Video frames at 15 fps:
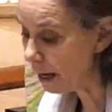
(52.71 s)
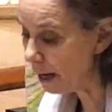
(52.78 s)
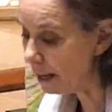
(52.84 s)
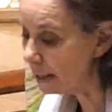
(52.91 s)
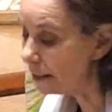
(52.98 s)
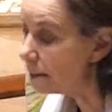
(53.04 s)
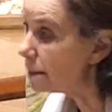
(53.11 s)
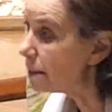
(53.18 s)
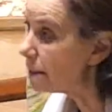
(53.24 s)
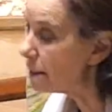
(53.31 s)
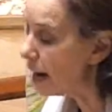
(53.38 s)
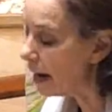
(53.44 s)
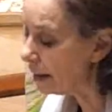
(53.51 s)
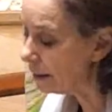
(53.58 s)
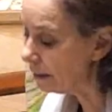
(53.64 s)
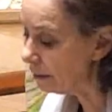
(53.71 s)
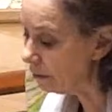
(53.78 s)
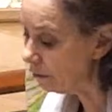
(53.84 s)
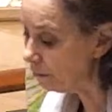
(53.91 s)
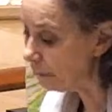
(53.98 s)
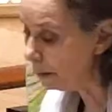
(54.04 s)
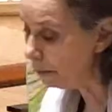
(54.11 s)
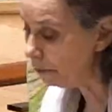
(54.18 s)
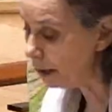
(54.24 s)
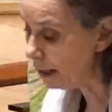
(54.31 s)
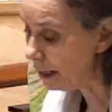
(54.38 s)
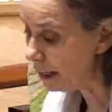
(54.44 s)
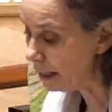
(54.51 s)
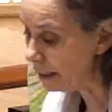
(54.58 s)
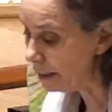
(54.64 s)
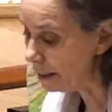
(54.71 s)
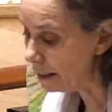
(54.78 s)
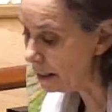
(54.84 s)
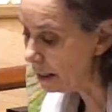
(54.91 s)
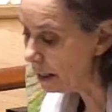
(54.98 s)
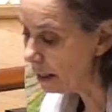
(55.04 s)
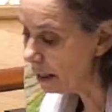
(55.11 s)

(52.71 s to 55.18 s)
I understand, have been released: